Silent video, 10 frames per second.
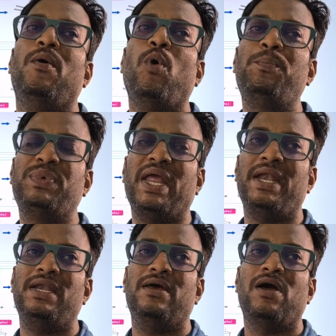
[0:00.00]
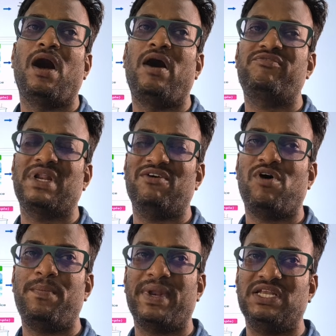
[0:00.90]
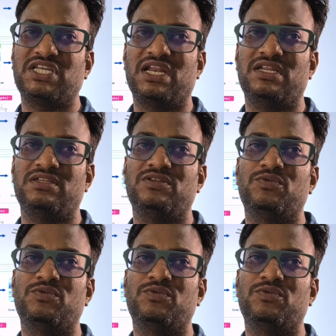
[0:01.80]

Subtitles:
obtained after evaporation,